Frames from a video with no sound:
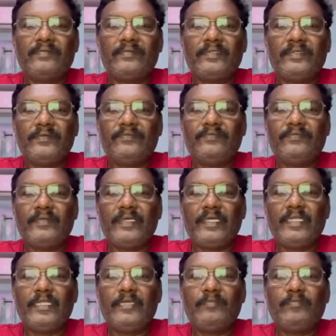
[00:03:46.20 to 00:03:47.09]
If
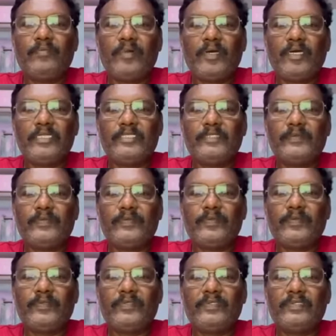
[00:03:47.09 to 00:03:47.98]
any
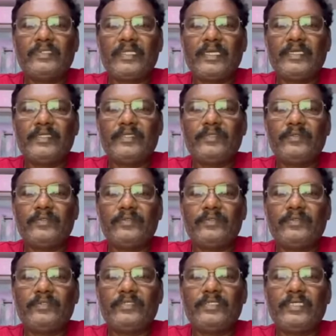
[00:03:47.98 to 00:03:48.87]
possible, try
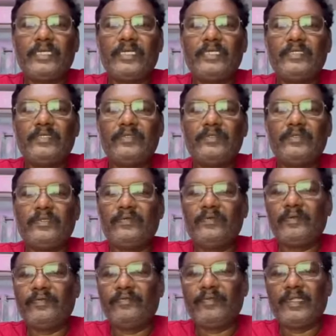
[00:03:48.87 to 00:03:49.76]
to share to
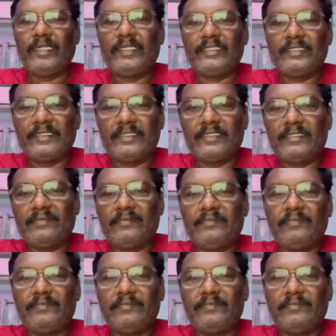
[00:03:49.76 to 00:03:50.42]
your friends.